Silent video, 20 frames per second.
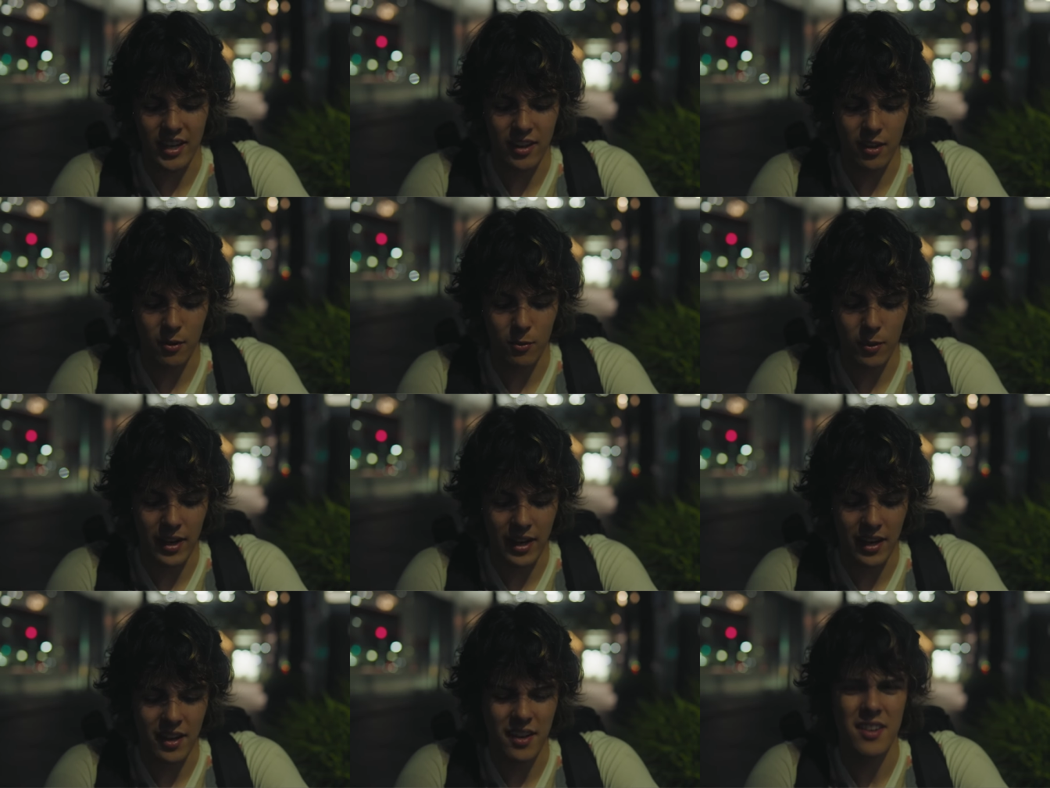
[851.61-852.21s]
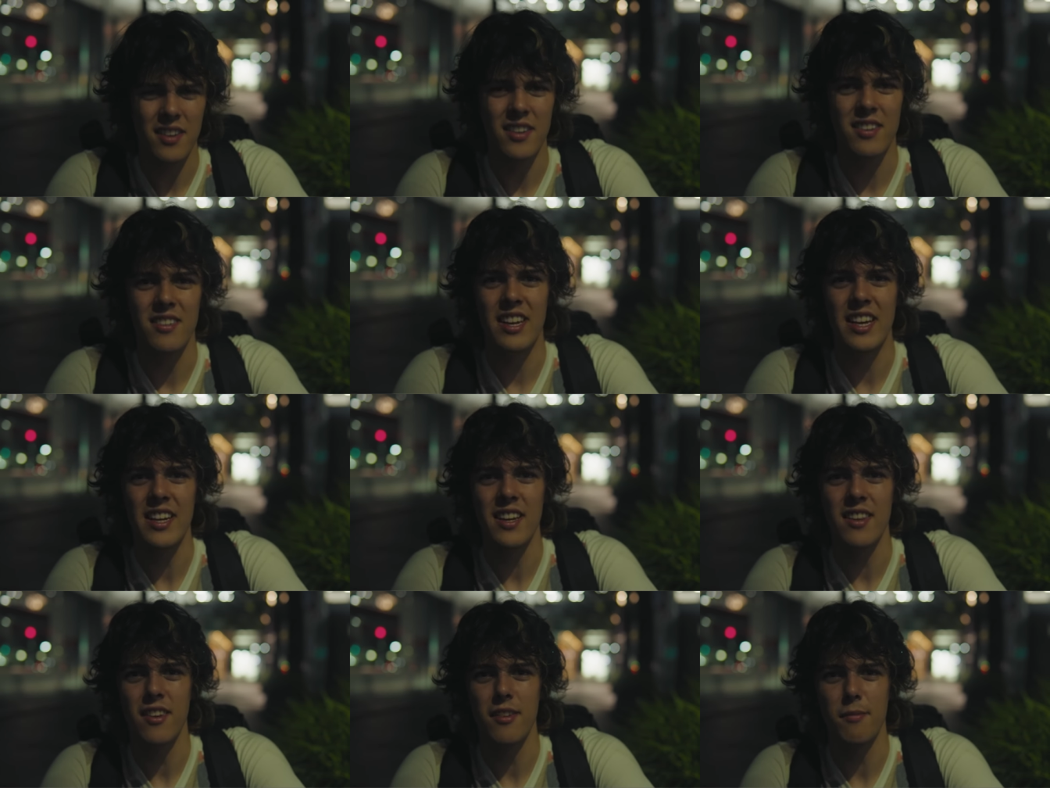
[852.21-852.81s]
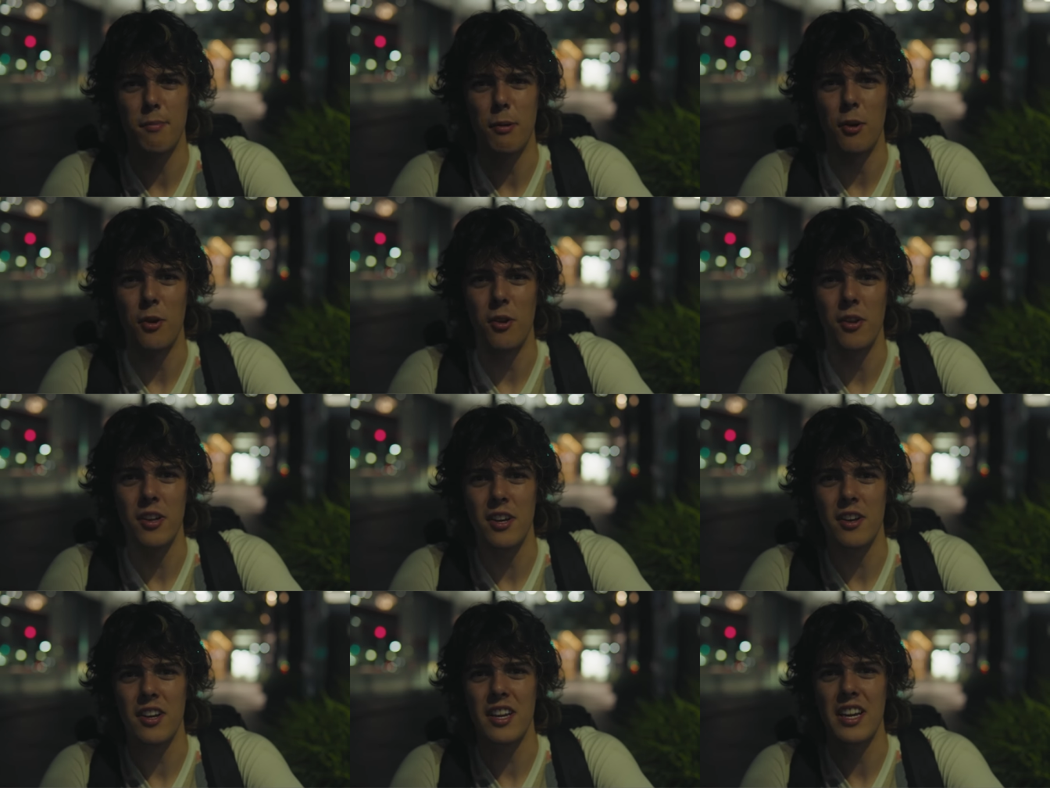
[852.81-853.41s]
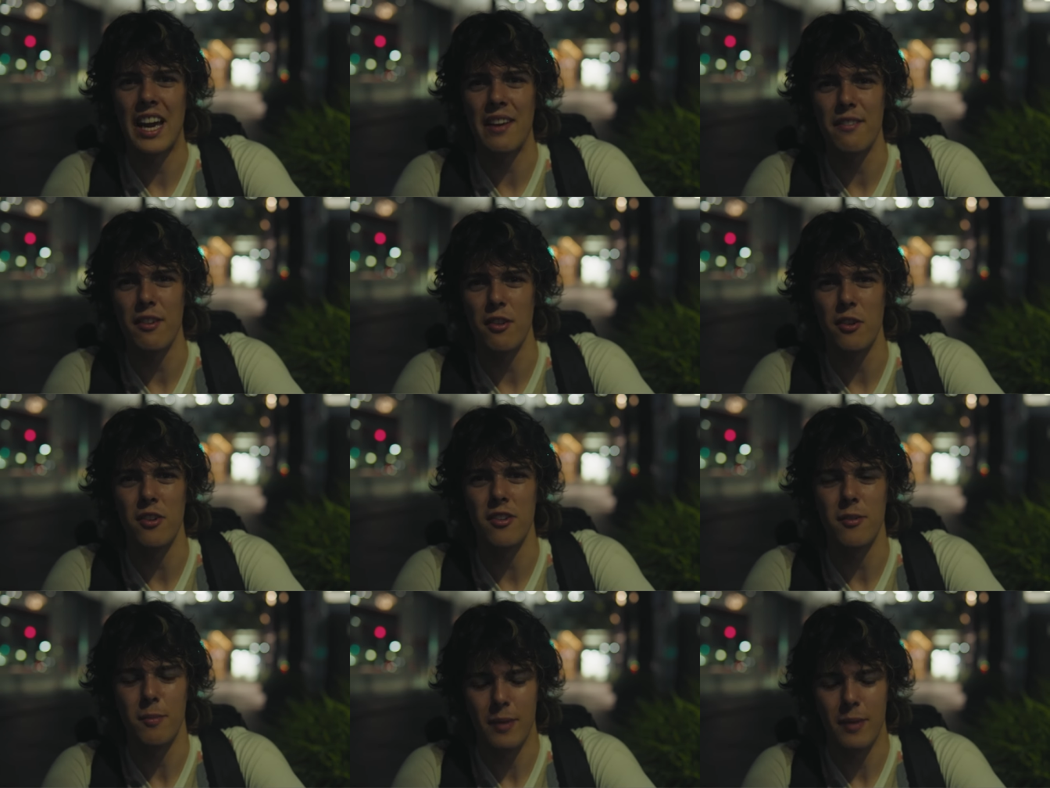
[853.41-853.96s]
Either way, taking this pill, you're gonna have to lose